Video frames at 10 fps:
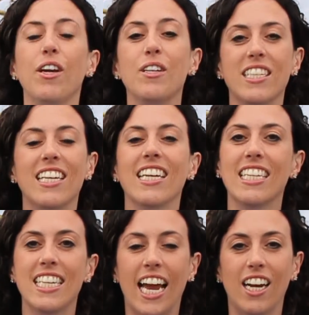use it in a
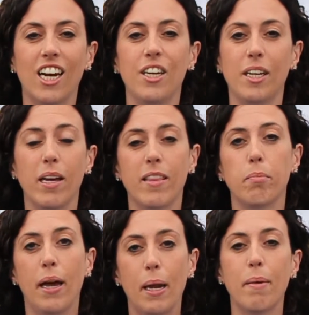container, you can either
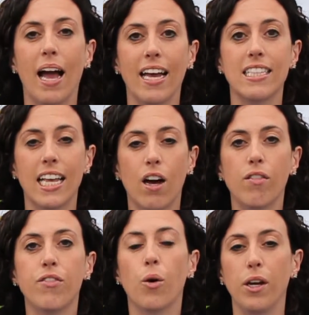plant it by itself
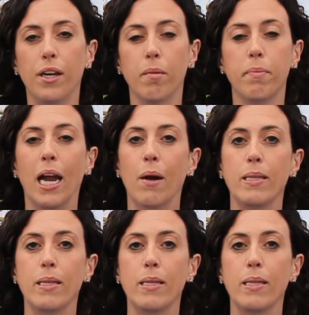or you can pair it with